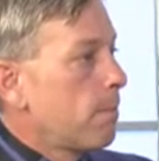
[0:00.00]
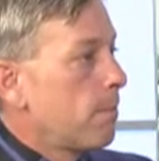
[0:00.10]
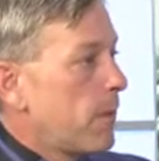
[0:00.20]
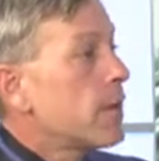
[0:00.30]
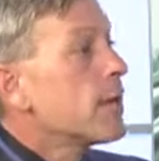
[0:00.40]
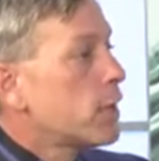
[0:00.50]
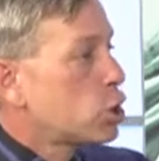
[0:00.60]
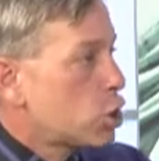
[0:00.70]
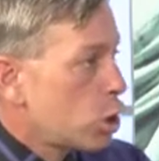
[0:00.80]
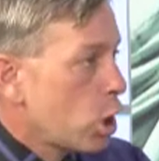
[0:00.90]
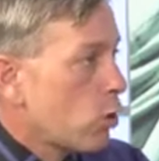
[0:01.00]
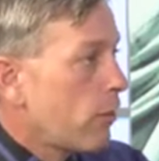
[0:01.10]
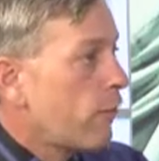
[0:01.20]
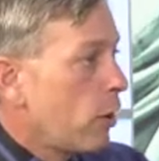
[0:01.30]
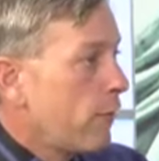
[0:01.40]
being a
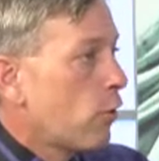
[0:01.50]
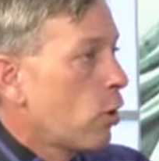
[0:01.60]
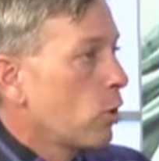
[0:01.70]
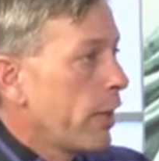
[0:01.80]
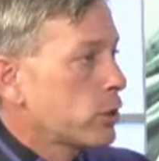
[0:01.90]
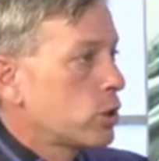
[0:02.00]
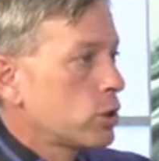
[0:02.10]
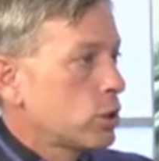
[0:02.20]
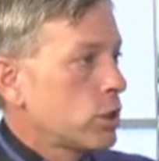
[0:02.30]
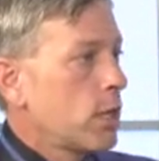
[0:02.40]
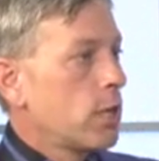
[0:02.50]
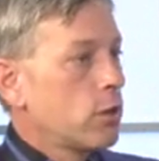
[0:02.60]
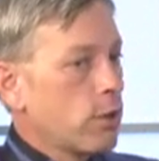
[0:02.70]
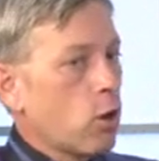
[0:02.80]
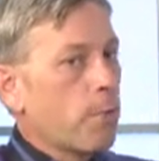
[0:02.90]
sheriff of our elections and saying mm
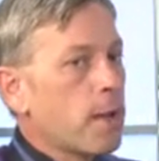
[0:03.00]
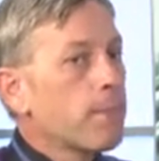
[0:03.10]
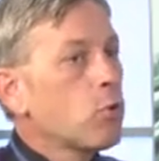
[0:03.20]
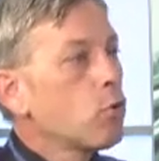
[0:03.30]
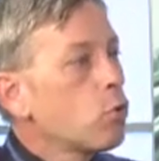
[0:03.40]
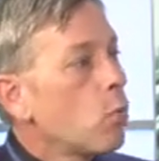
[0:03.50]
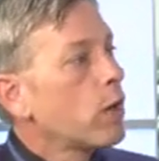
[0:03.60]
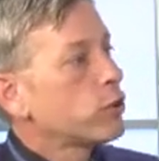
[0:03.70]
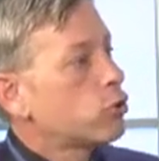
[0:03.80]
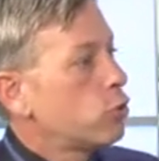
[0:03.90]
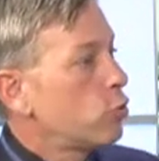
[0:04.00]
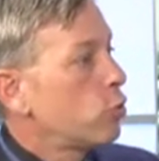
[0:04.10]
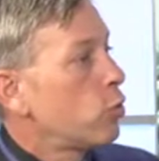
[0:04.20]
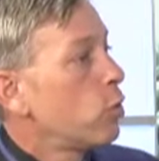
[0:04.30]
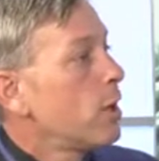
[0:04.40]
-hmm. there are people who hmm. want
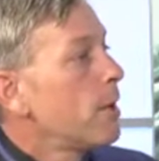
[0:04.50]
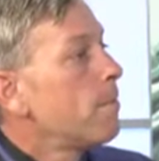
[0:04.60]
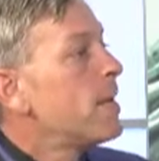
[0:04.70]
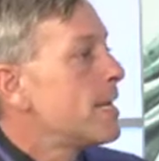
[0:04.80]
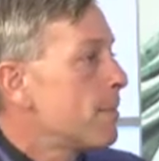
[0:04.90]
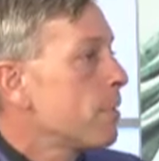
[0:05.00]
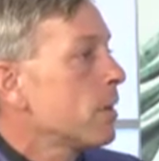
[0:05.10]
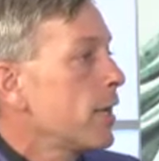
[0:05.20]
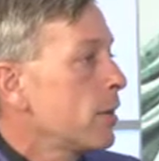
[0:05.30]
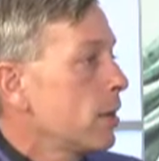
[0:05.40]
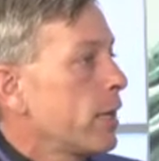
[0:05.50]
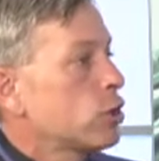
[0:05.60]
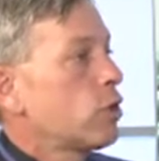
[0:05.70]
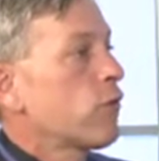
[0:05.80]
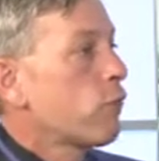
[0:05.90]
to manipulate
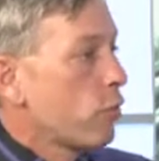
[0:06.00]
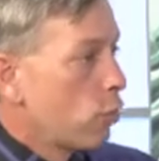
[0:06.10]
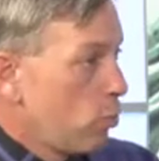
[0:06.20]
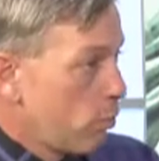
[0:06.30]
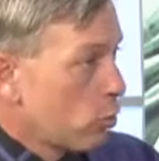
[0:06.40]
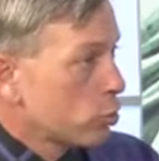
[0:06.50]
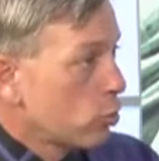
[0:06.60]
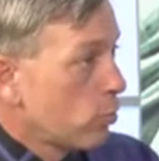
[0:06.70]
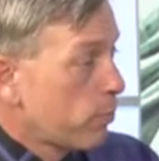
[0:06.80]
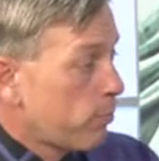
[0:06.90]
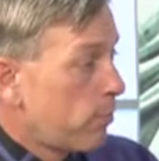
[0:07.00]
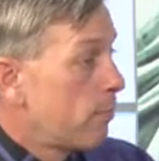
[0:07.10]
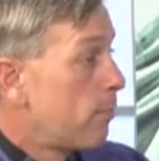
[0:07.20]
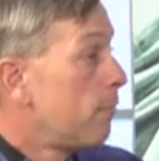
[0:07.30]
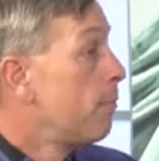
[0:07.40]
elections for their own personal
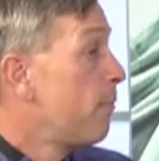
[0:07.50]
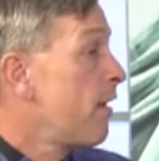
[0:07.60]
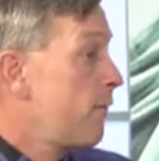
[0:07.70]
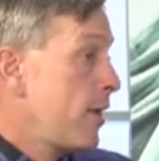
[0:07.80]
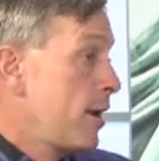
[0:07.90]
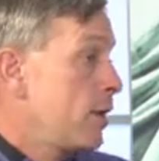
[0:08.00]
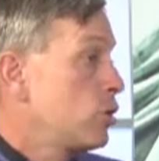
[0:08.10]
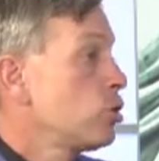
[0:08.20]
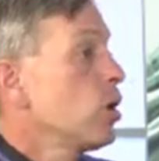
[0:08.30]
advantage,